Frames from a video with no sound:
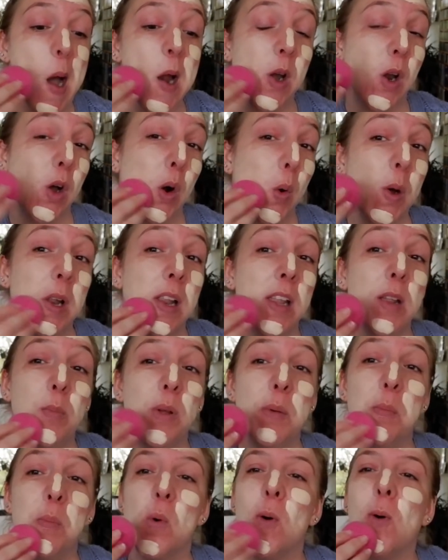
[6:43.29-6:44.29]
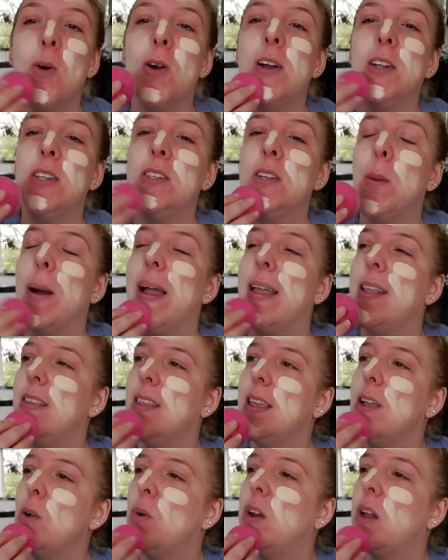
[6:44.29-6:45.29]
know a little bit more. So I
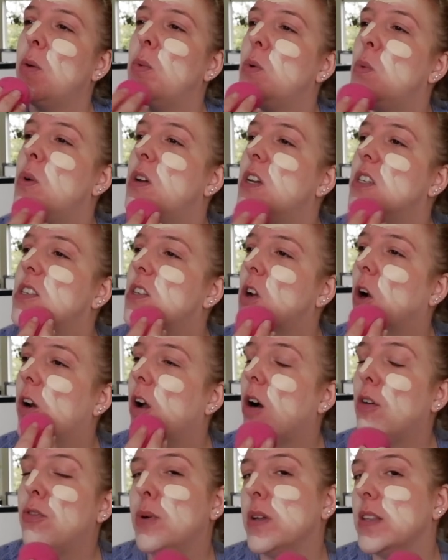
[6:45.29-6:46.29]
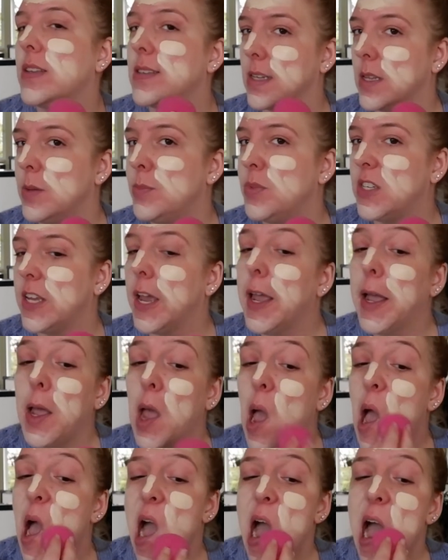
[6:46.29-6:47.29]
think what I would want to start off with is
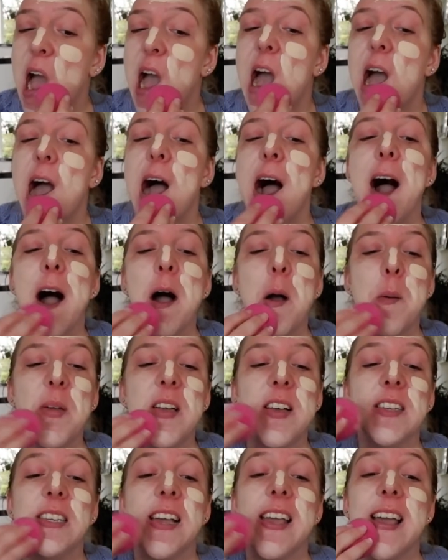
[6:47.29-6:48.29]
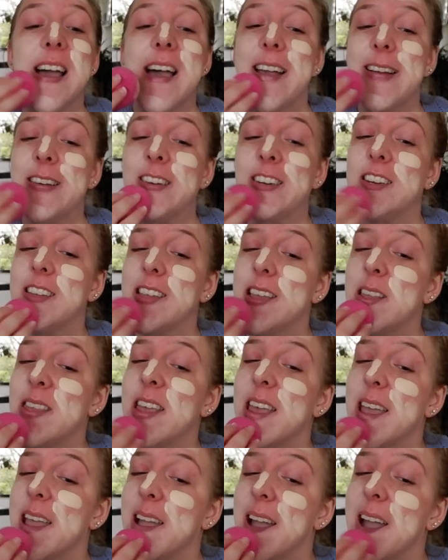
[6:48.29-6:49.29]
lipstick uh, because I actually
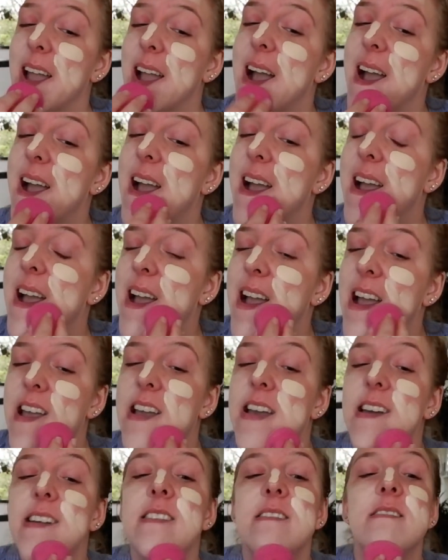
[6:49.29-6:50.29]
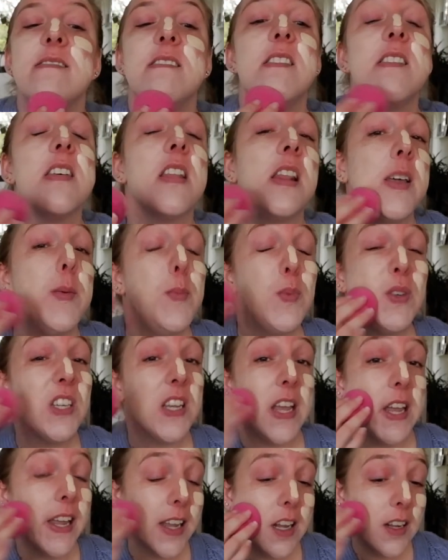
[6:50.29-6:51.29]
think that a
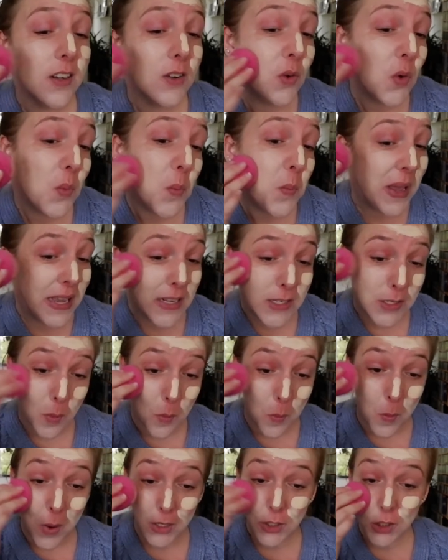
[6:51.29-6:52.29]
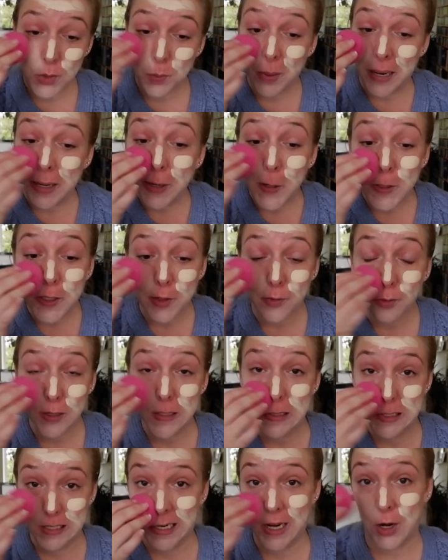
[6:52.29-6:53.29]
lipstick makes a much bigger
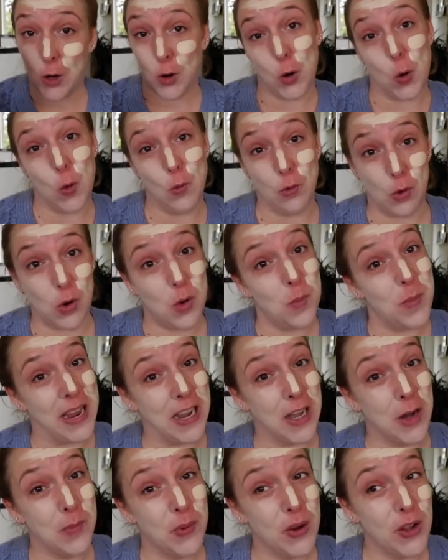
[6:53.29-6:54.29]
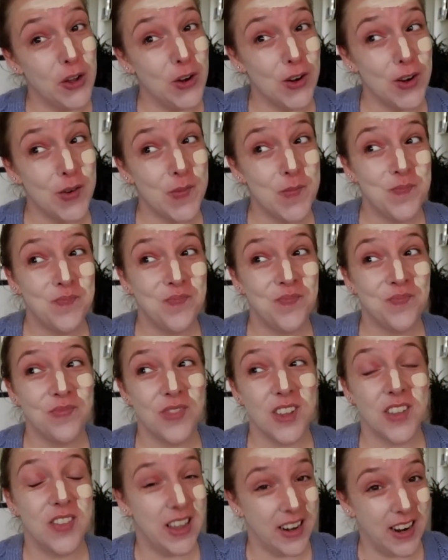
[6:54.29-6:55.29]
difference in your overall makeup look
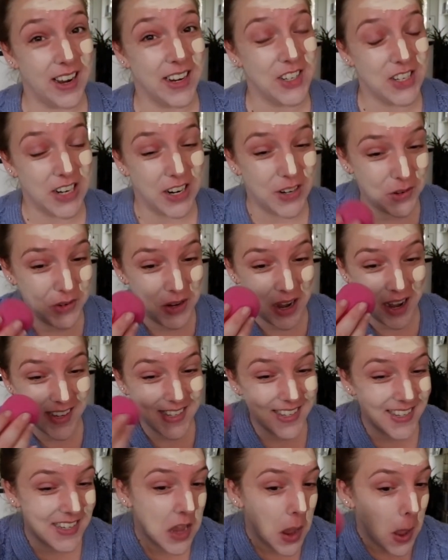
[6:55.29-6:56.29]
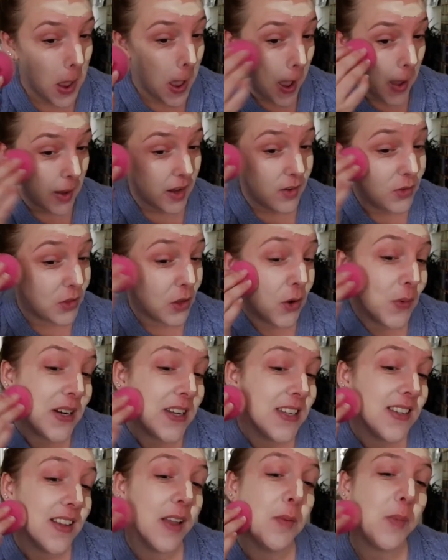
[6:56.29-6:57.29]
than eyeshadow does, even though it
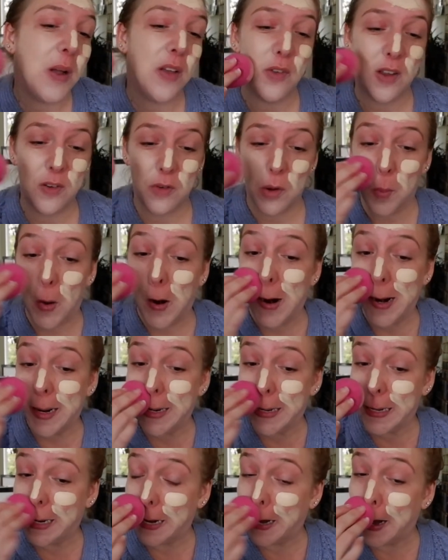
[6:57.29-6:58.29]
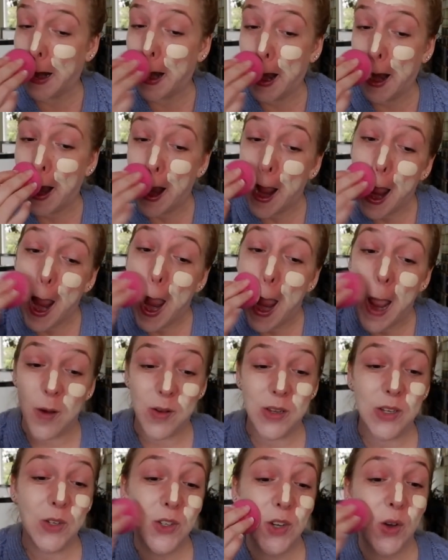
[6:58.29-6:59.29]
is like my favorite product and it
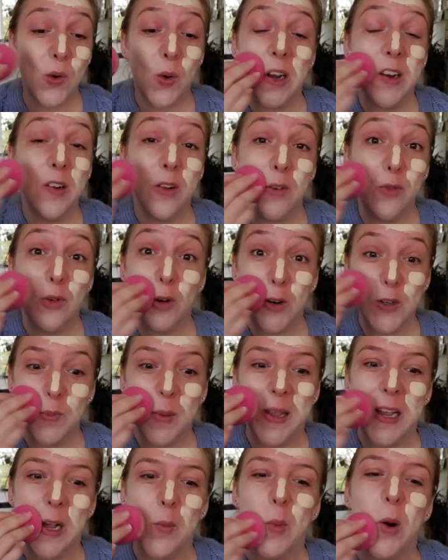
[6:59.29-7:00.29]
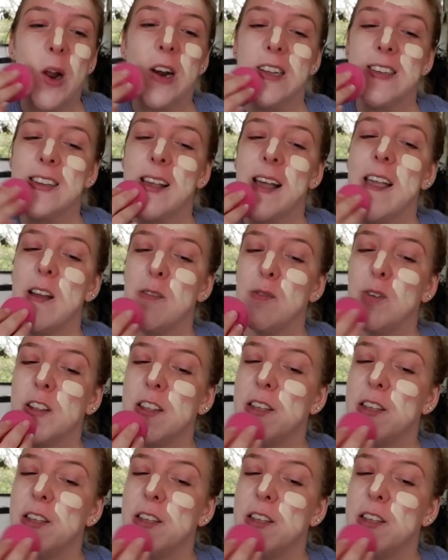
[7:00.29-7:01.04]
was also one of the first makeup products I ever